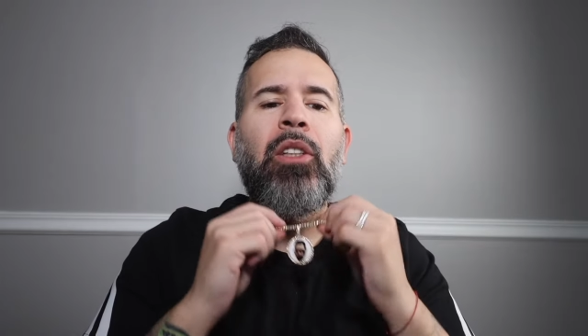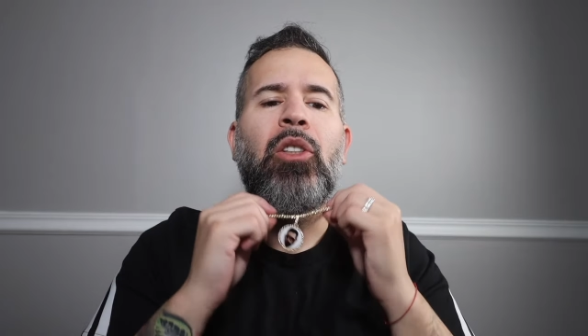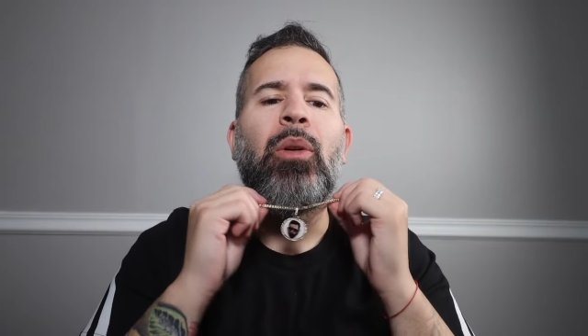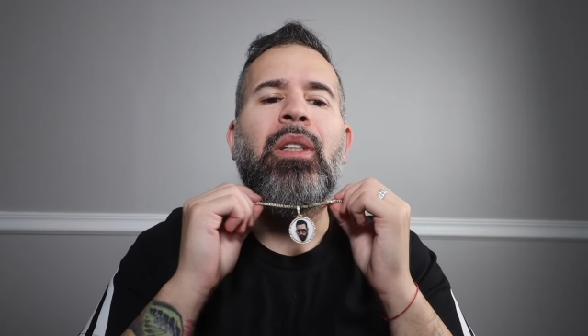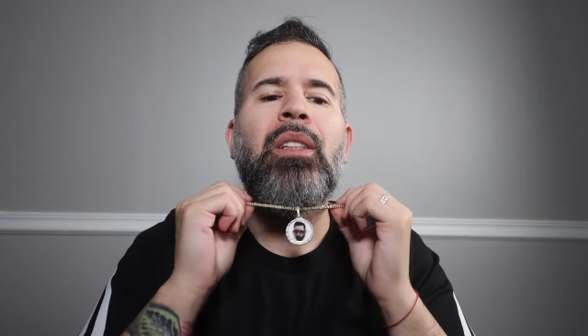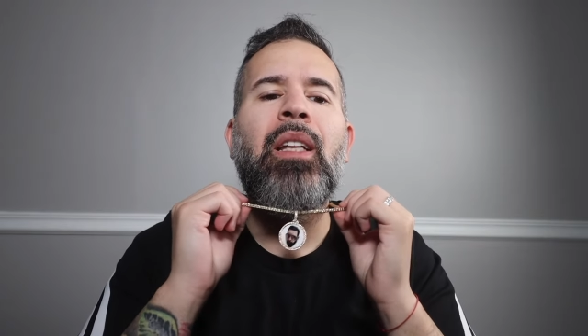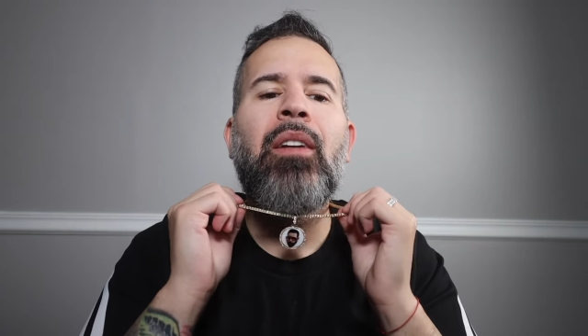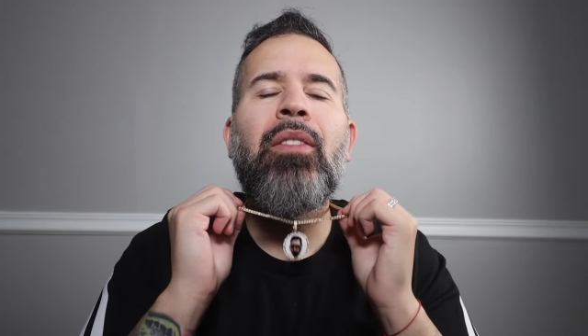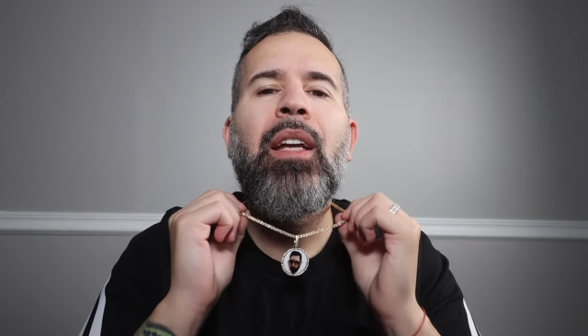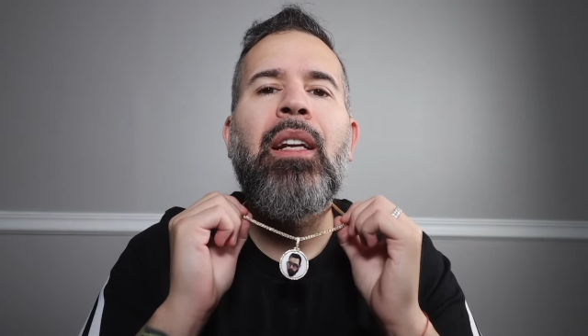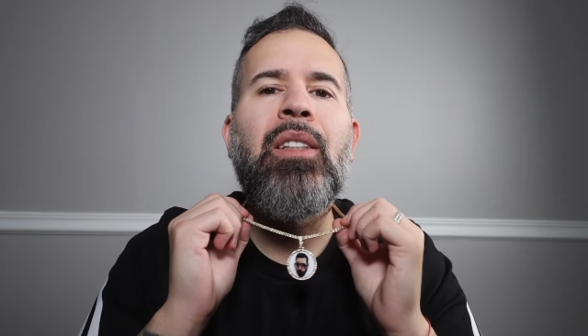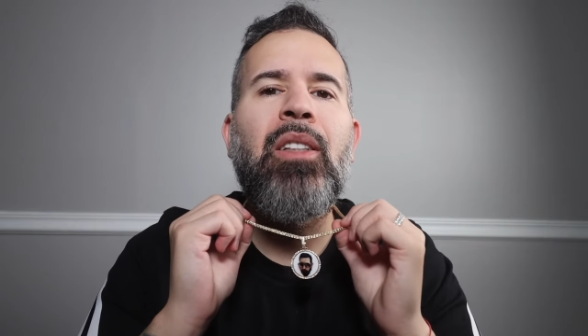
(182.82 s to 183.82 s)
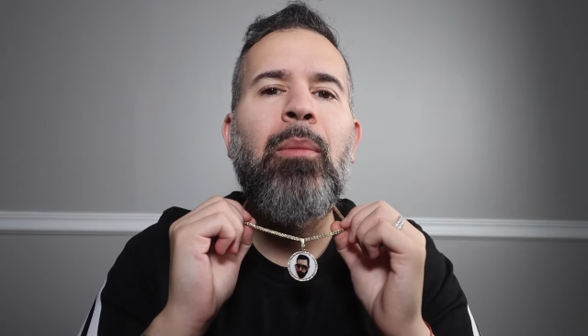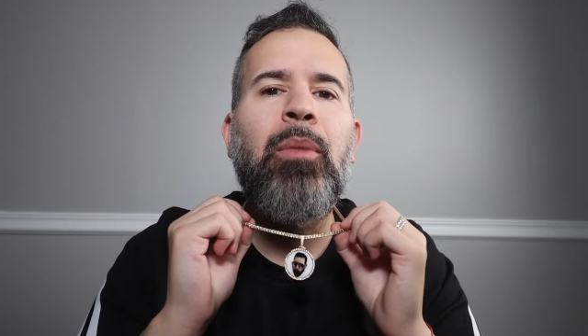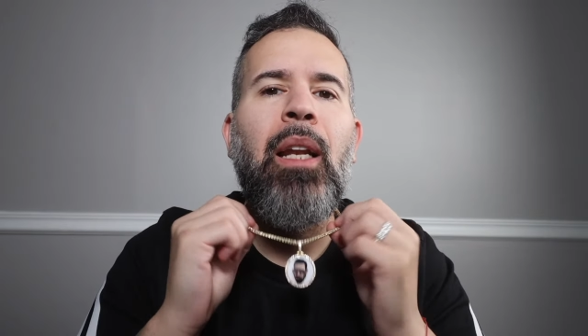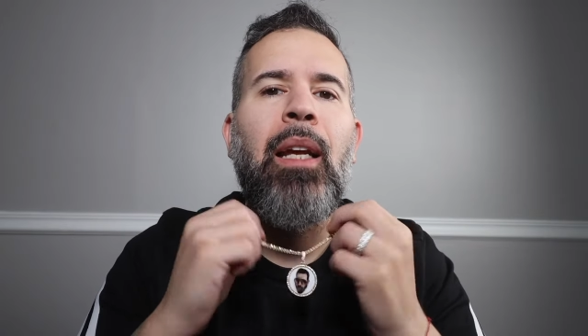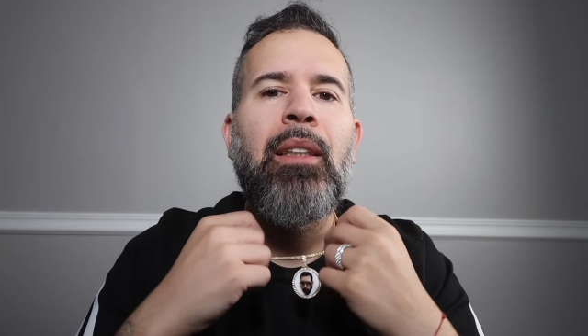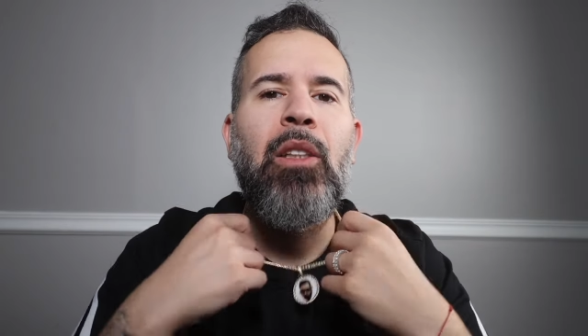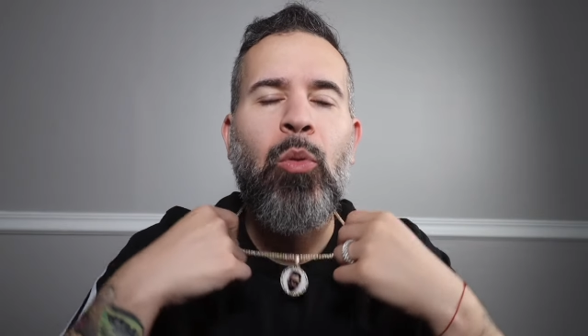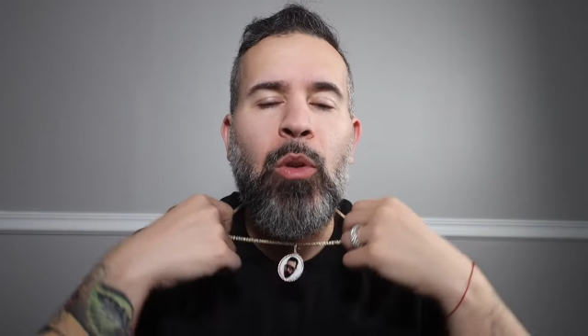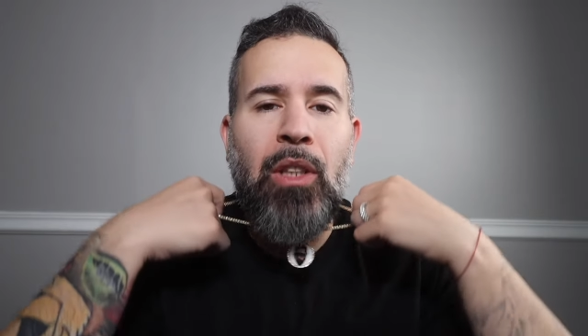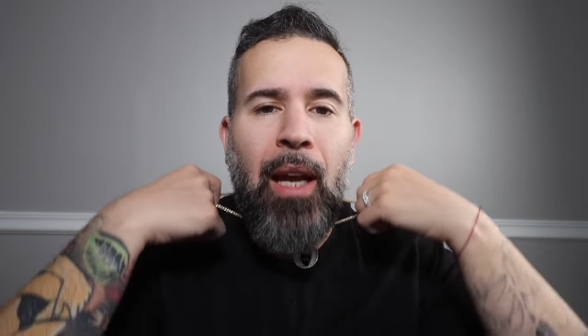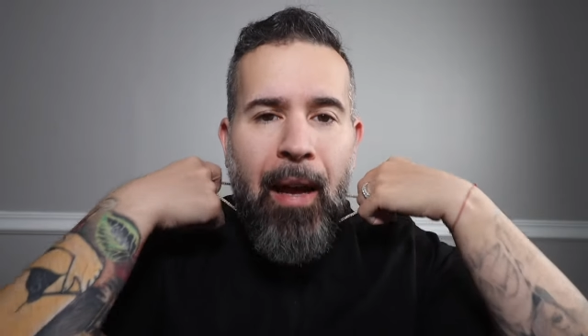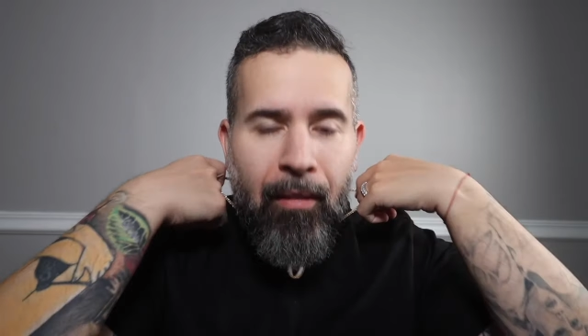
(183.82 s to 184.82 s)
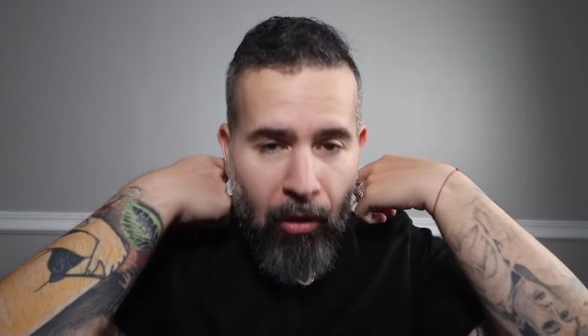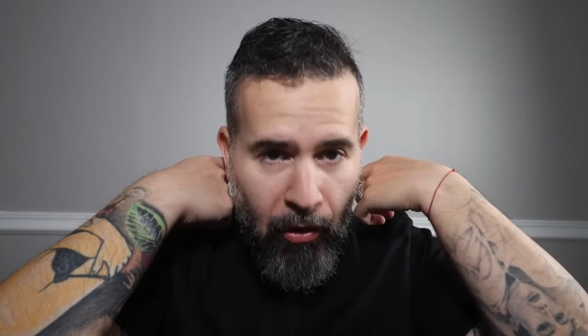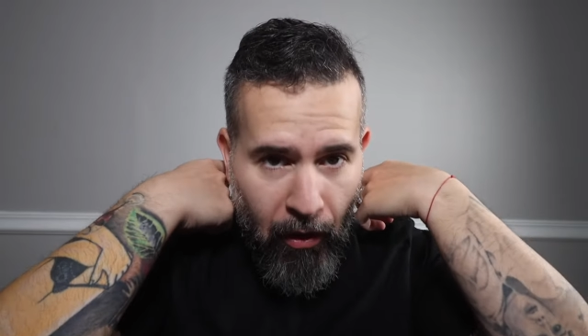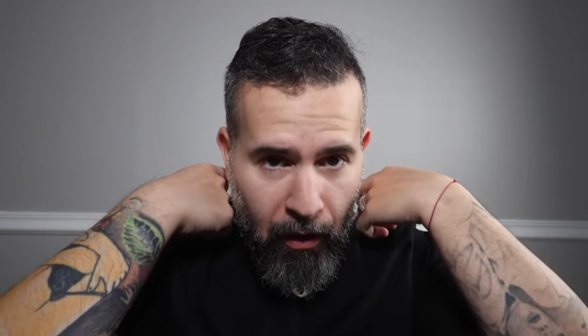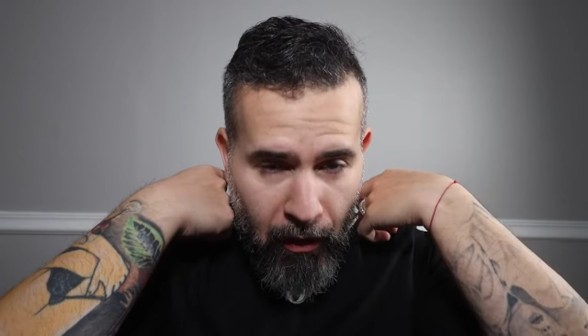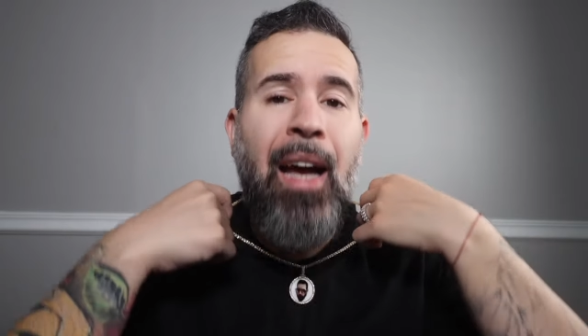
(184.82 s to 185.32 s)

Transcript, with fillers: So instead of getting something like this, which I have on the